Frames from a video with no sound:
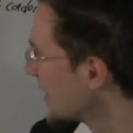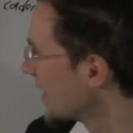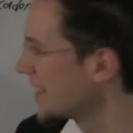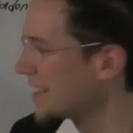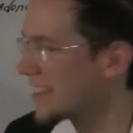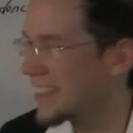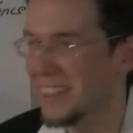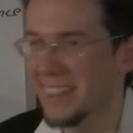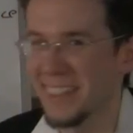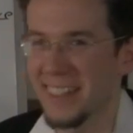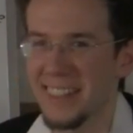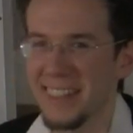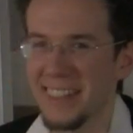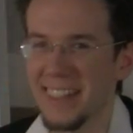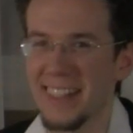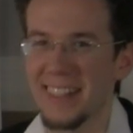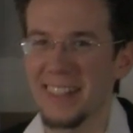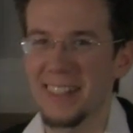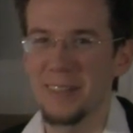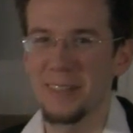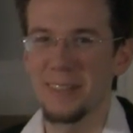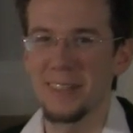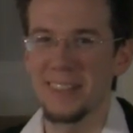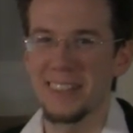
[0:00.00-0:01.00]
I just thought
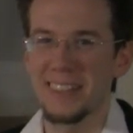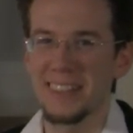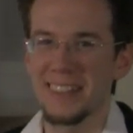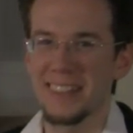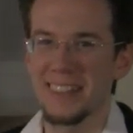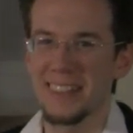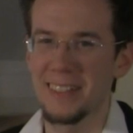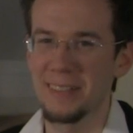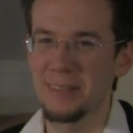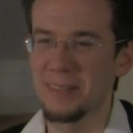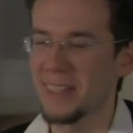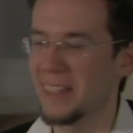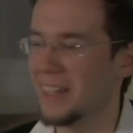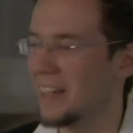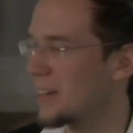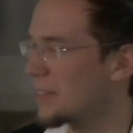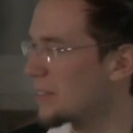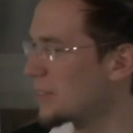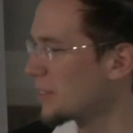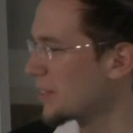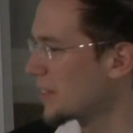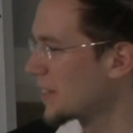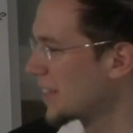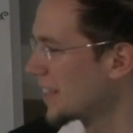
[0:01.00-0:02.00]
that'd be kind
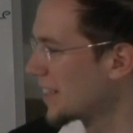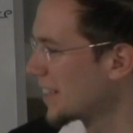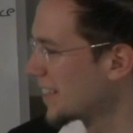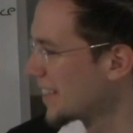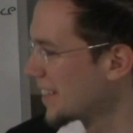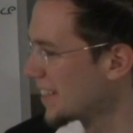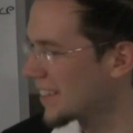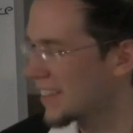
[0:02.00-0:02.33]
of funny.